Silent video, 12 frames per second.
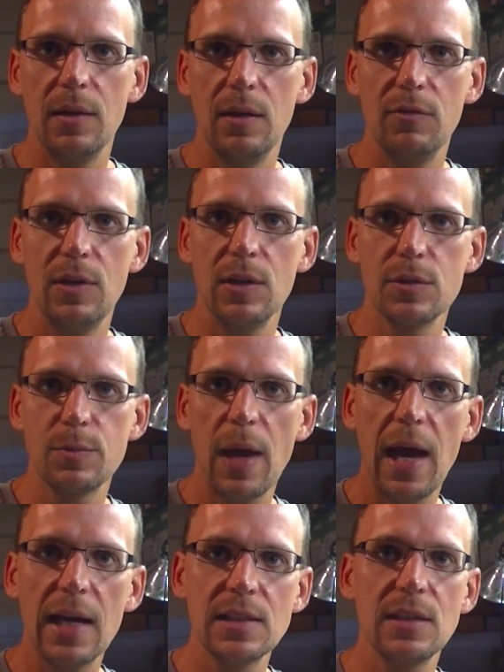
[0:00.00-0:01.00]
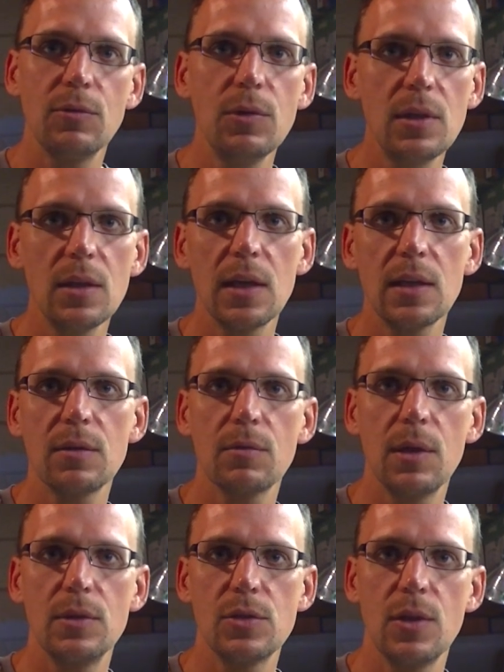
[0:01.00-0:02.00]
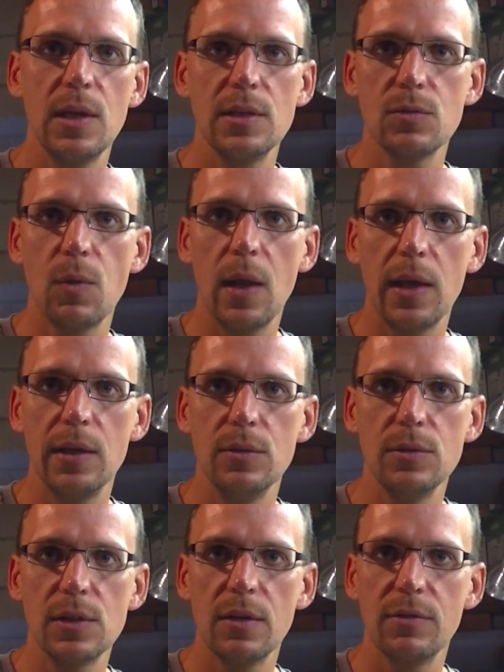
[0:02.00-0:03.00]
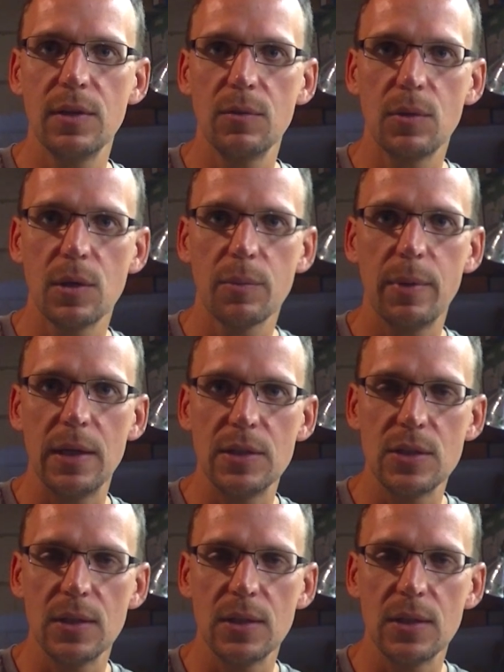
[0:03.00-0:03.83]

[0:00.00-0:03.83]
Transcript: in videos past, I really like to run trains while I do stuff at the workbench,